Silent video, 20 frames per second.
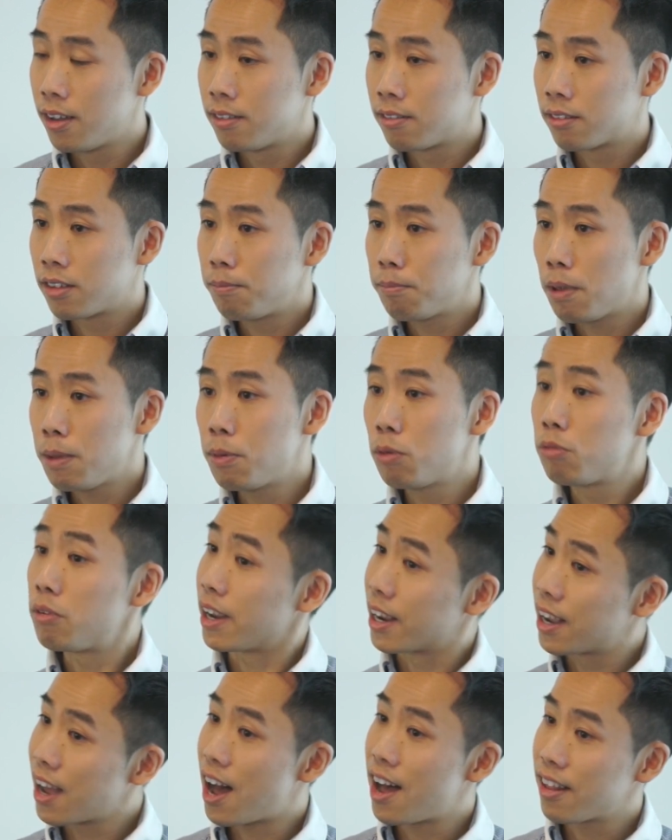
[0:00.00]
Some people
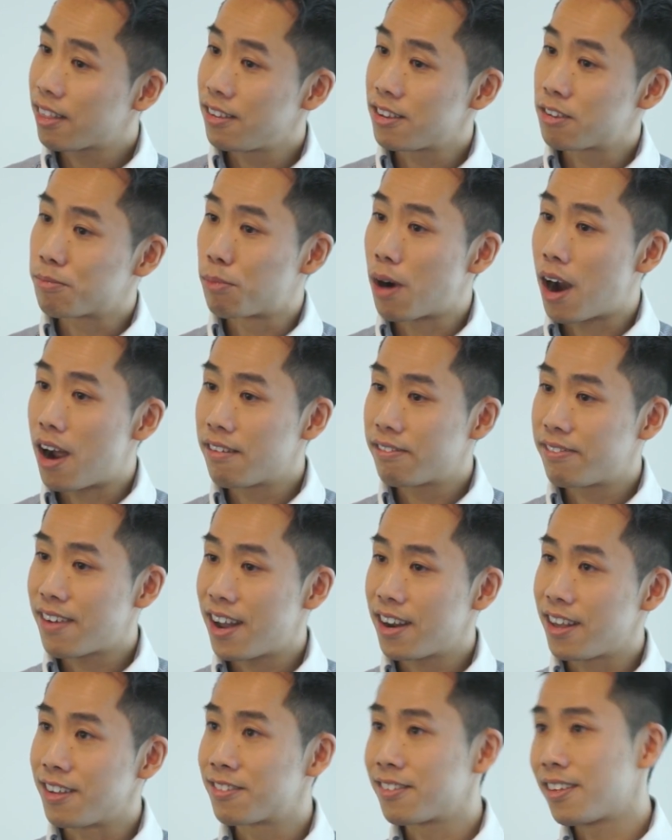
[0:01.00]
regard this brown
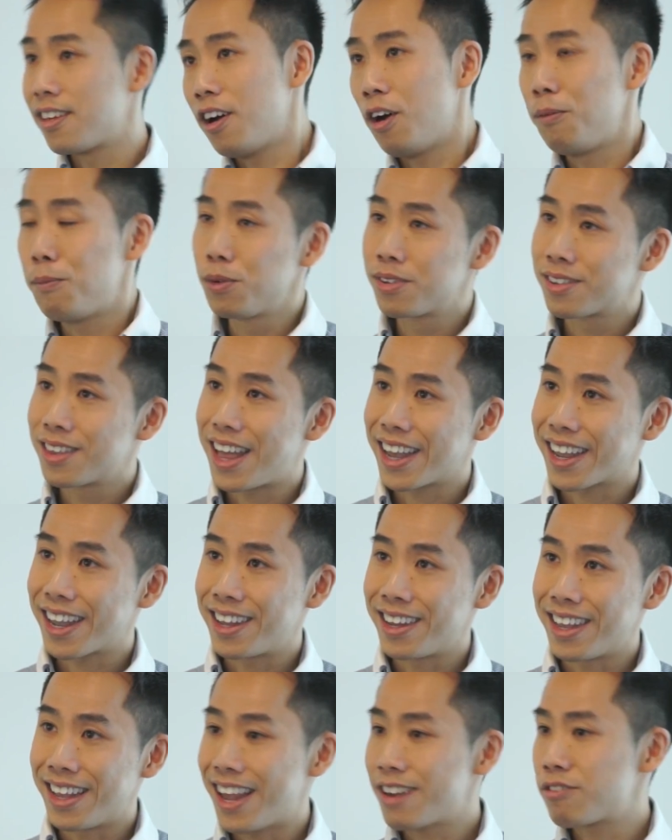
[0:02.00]
fat as almost like
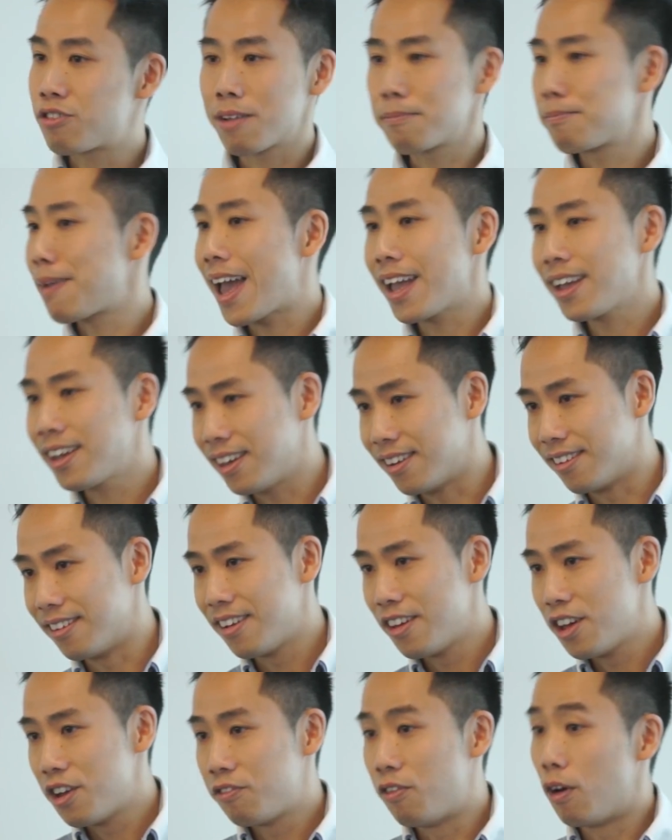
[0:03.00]
an electric blanket
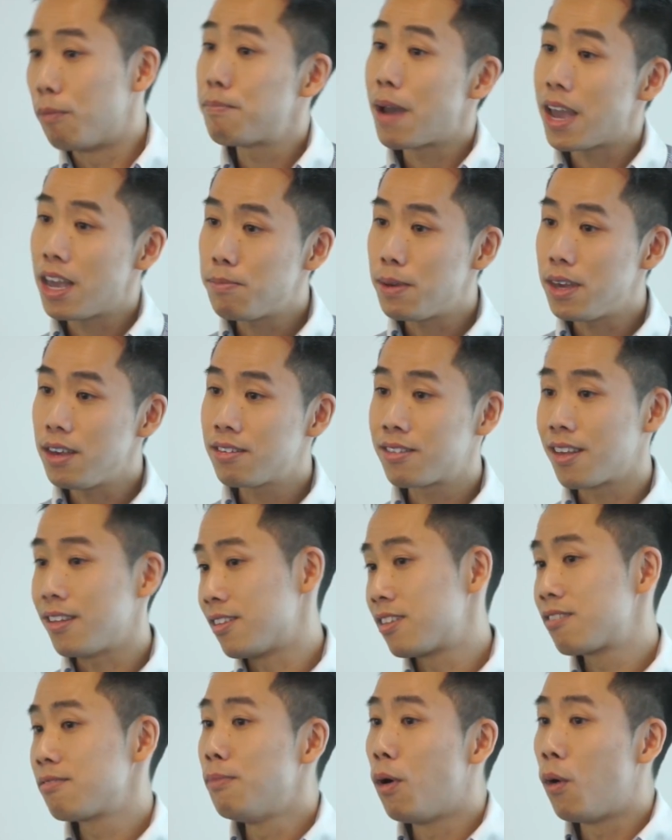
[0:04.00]
for babies
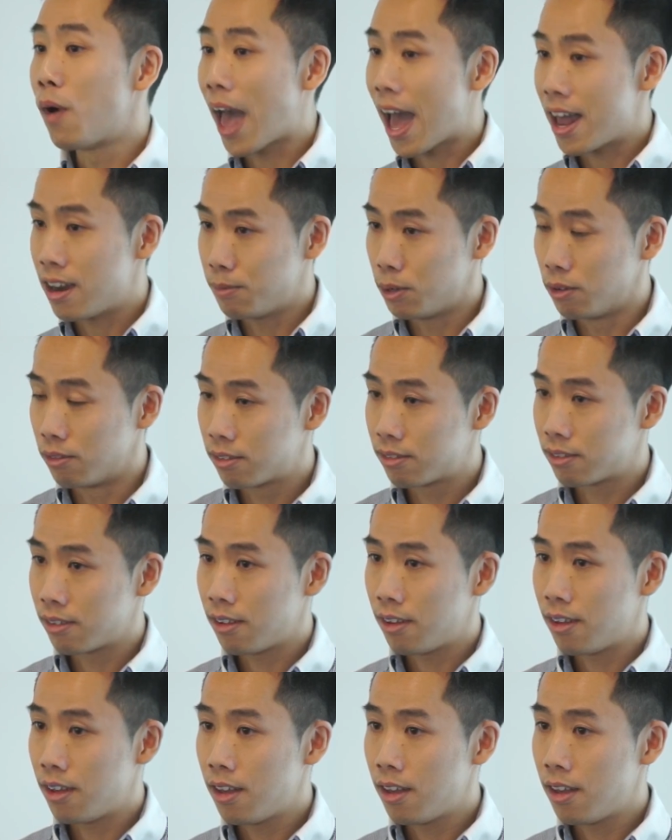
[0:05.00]
and small animals.